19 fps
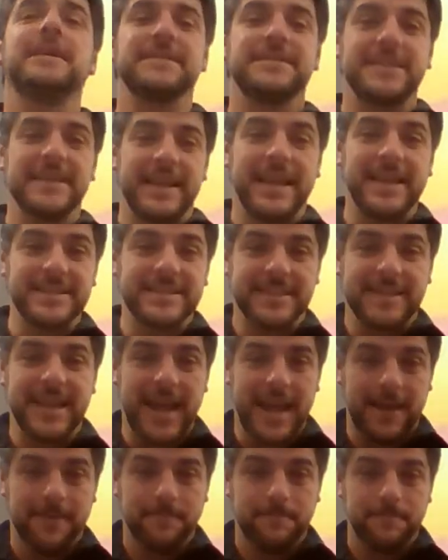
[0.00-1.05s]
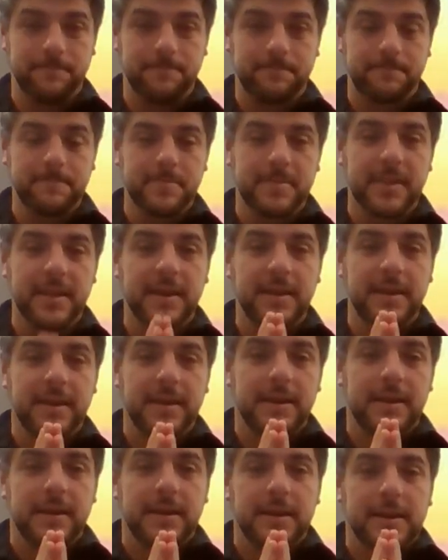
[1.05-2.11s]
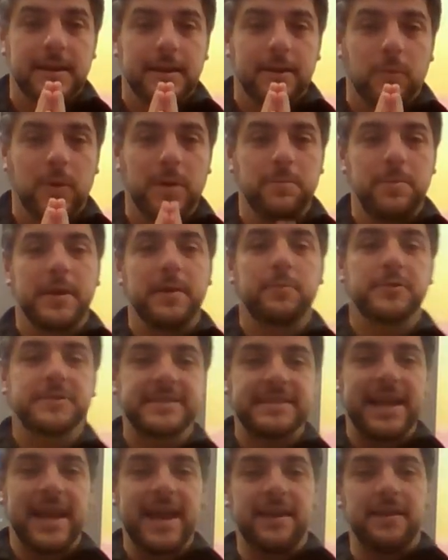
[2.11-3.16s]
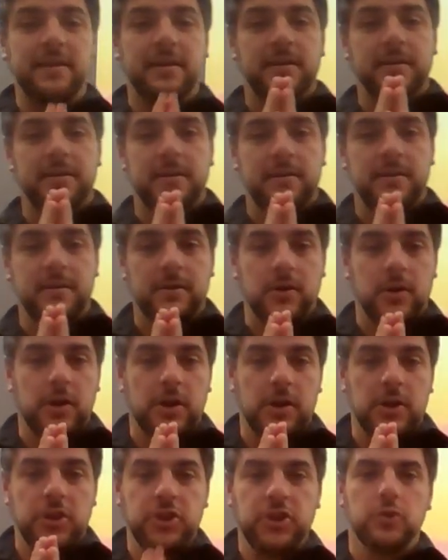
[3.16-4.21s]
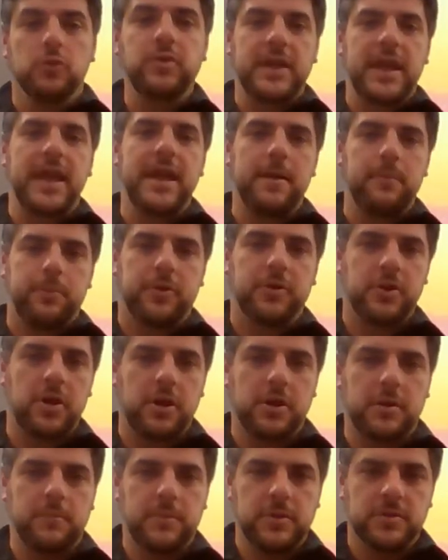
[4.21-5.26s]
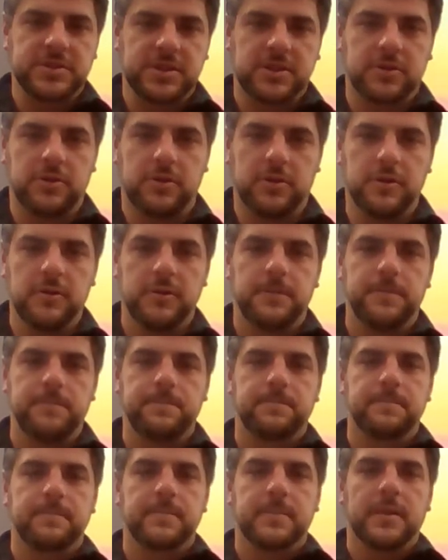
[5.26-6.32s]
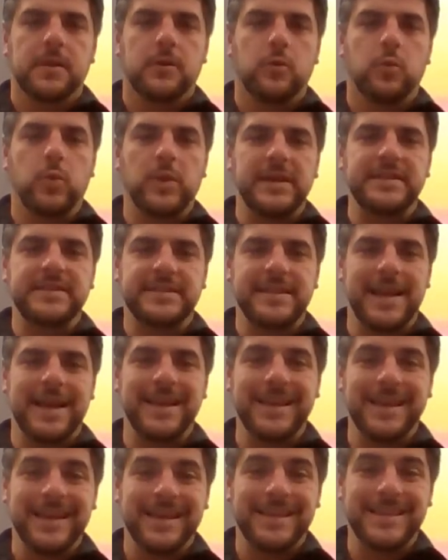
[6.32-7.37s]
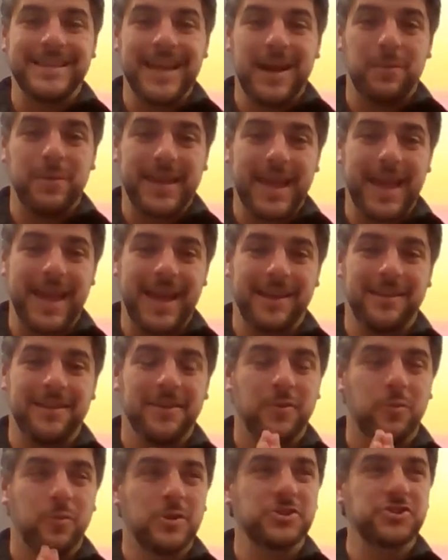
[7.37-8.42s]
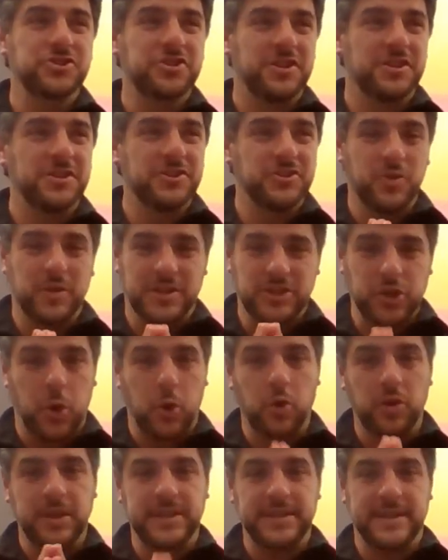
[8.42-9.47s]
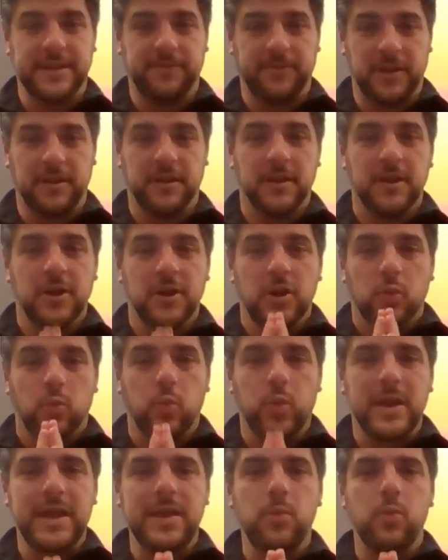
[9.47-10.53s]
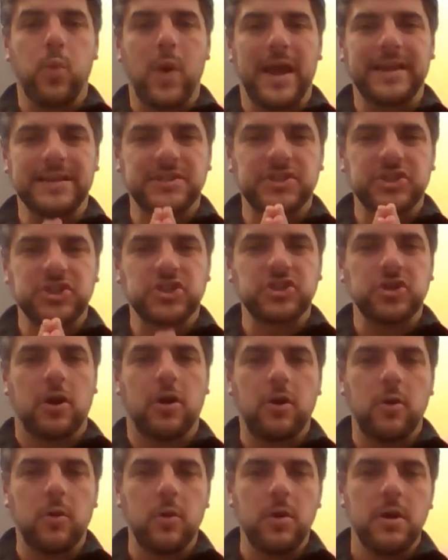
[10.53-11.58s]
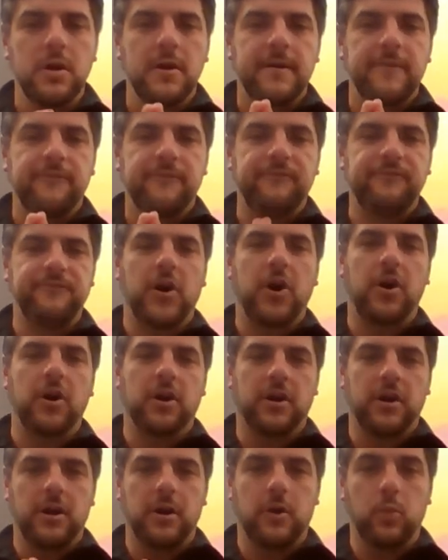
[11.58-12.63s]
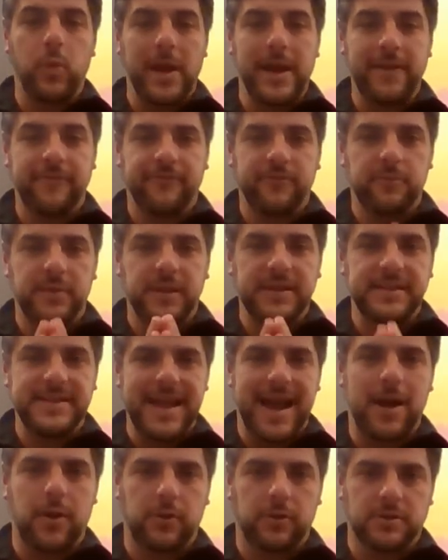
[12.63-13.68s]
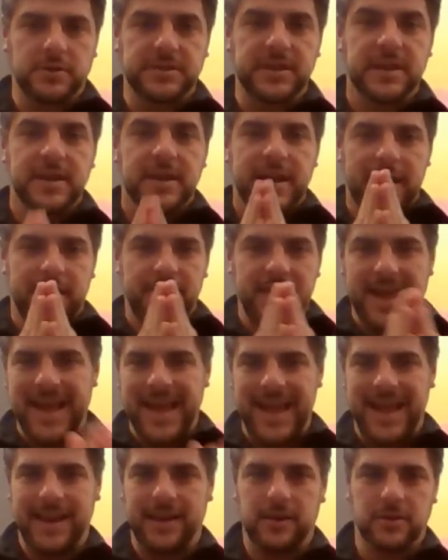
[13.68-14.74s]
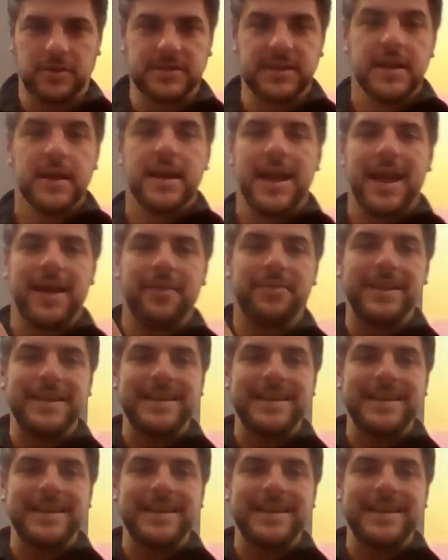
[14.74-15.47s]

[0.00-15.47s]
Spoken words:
Today's the day. When people said, you can't put on a musical, we said, yeah, we can. We're just going to do it totally different. We went so far away from the doubters and the haters and the